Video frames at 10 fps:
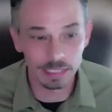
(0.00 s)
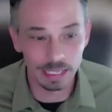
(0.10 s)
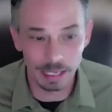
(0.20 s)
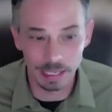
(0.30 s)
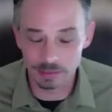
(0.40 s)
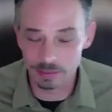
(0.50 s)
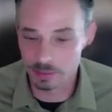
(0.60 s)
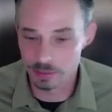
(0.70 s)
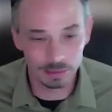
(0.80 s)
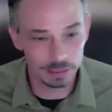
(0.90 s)

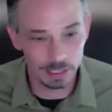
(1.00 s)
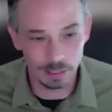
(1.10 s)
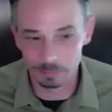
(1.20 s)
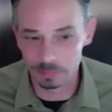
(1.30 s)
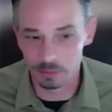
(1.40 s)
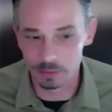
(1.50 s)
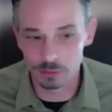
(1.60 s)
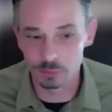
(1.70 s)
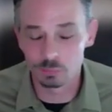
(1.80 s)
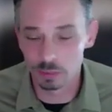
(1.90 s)
and um, you know it
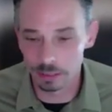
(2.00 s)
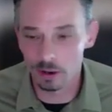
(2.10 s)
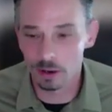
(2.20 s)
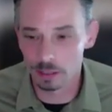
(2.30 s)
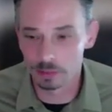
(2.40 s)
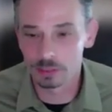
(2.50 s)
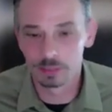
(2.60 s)
is really hard